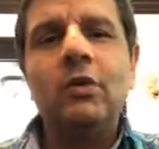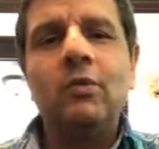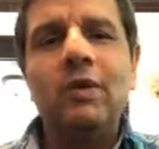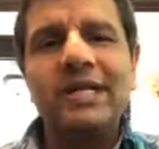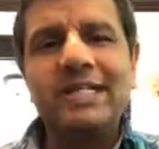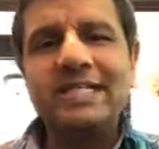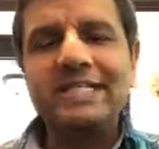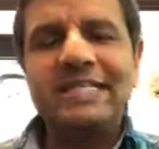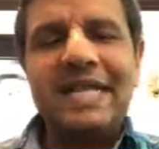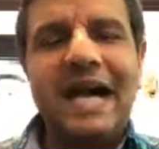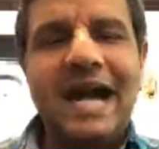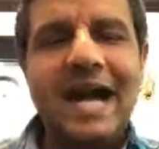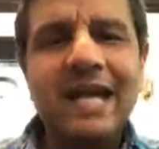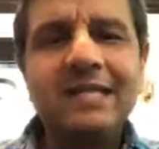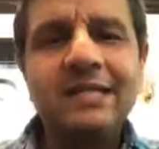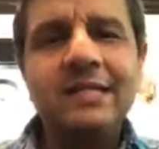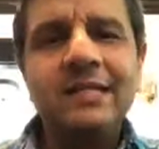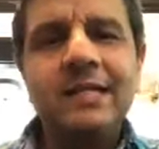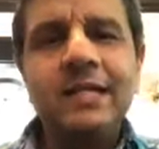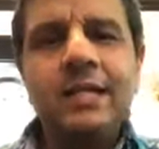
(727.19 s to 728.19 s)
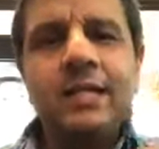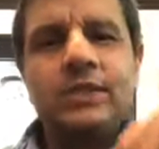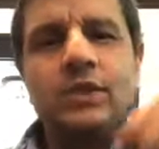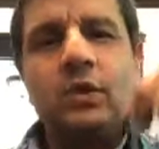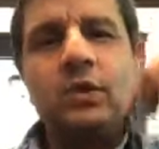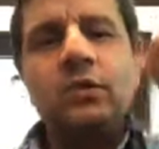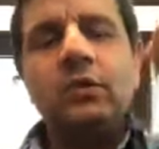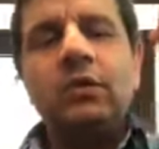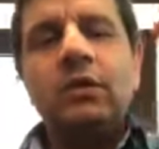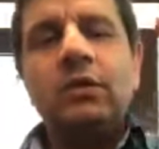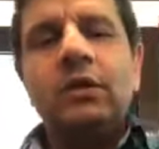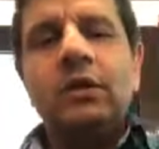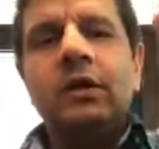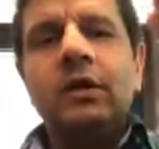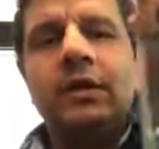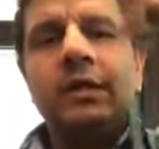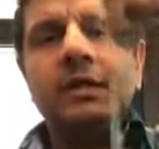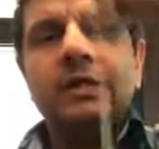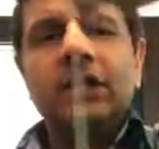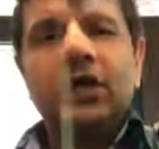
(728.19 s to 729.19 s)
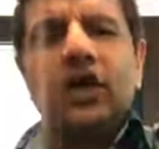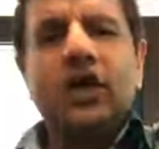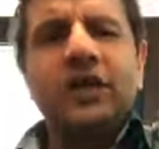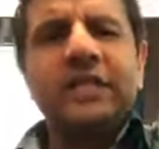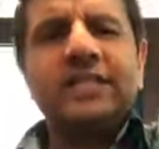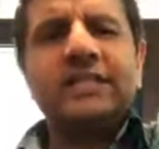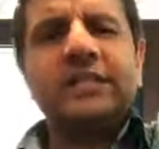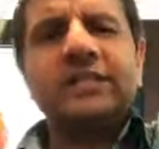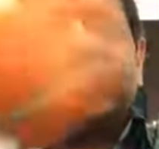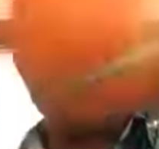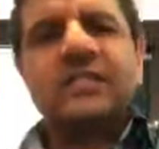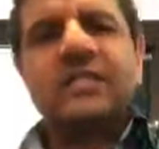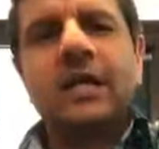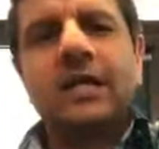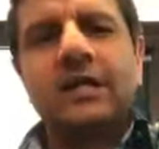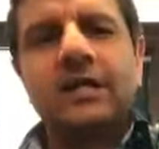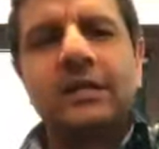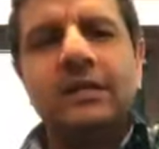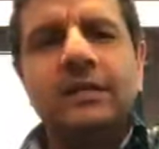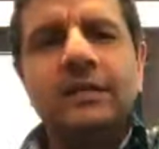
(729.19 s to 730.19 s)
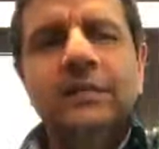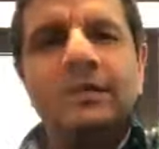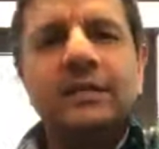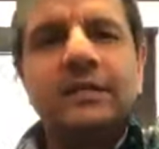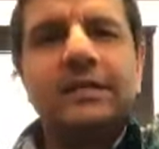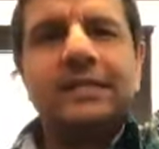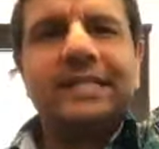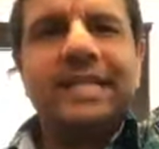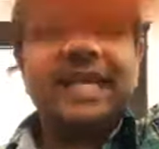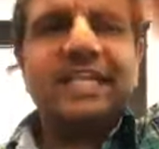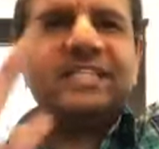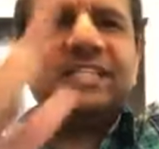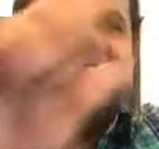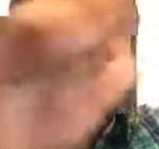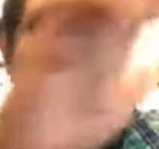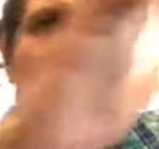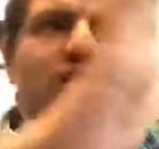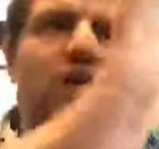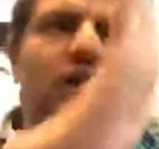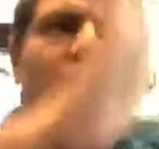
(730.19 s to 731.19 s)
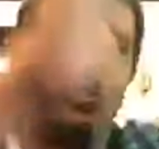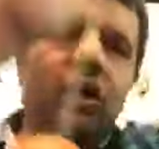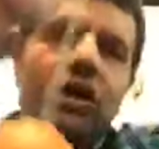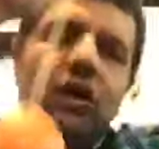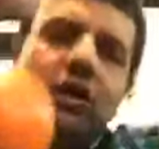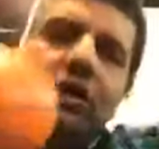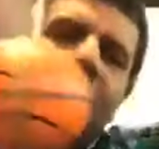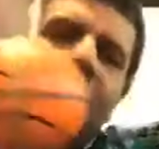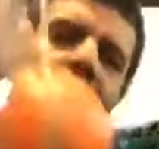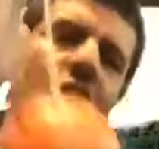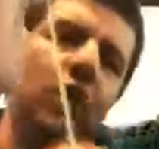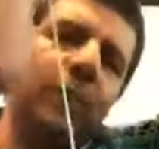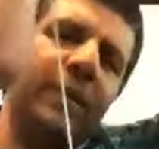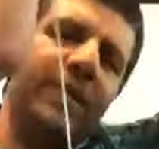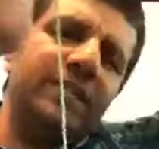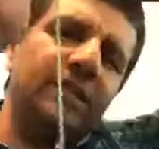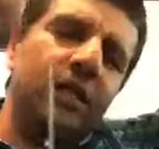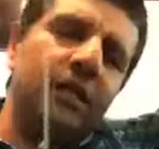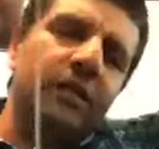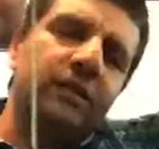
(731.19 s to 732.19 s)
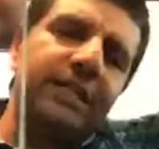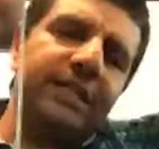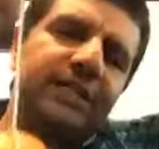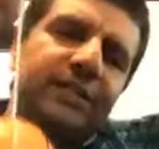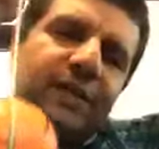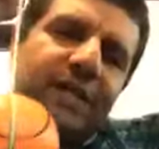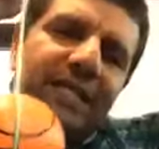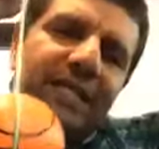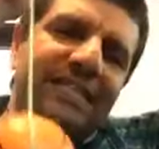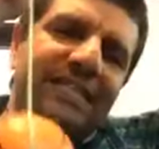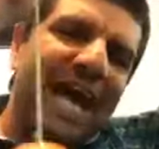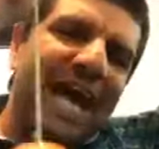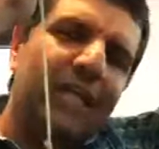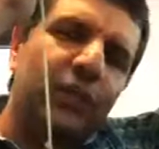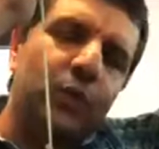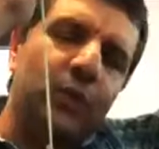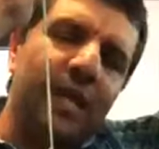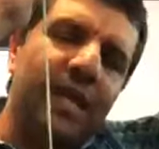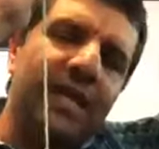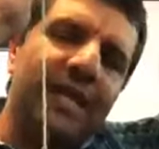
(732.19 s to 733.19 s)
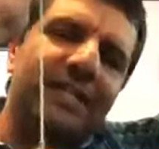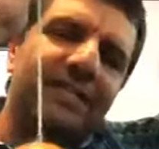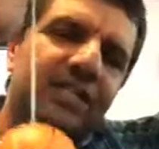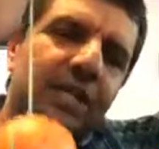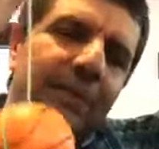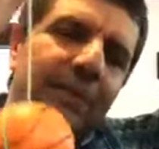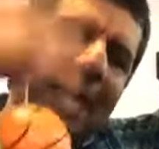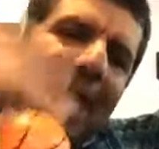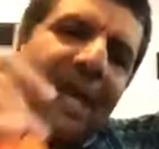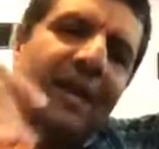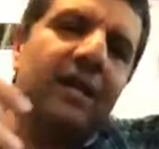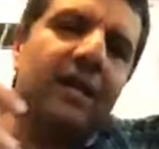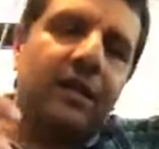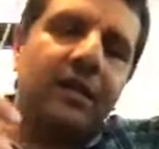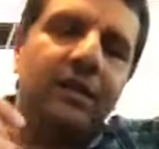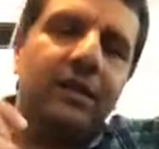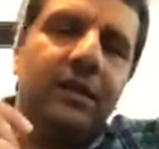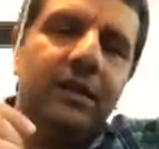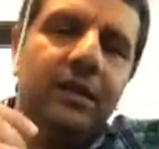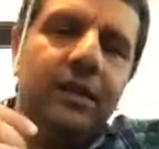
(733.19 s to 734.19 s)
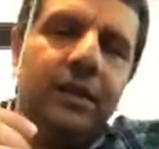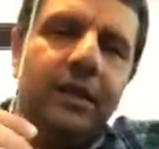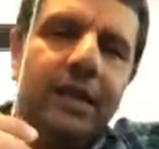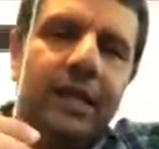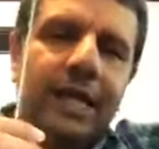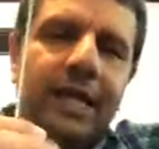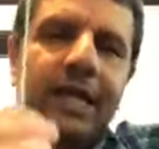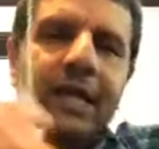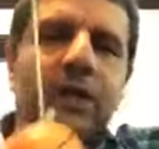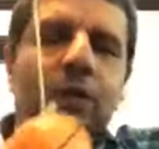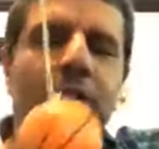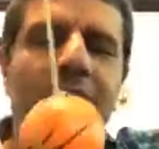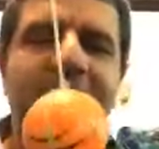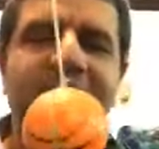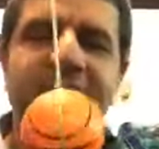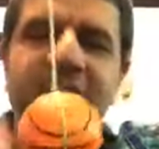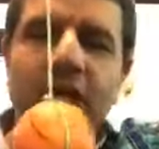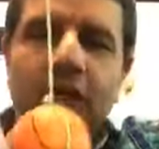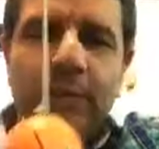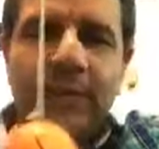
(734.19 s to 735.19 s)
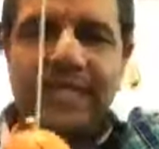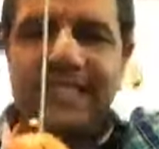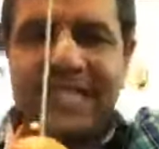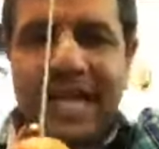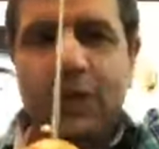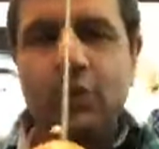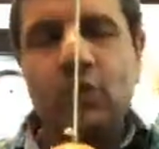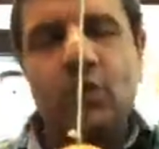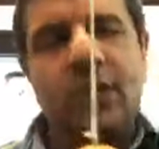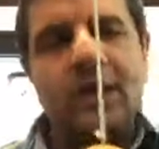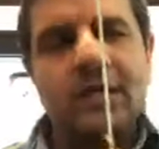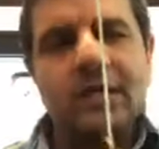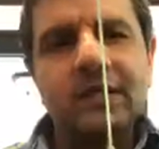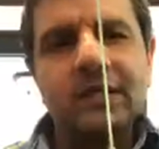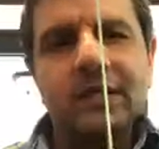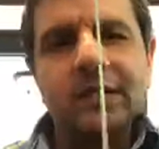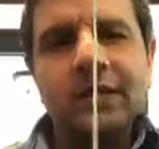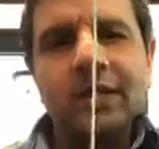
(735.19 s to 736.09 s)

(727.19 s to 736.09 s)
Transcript: What is that? So in the horizontal circle, tension is always along the string that way at some angle, and weight is always downward.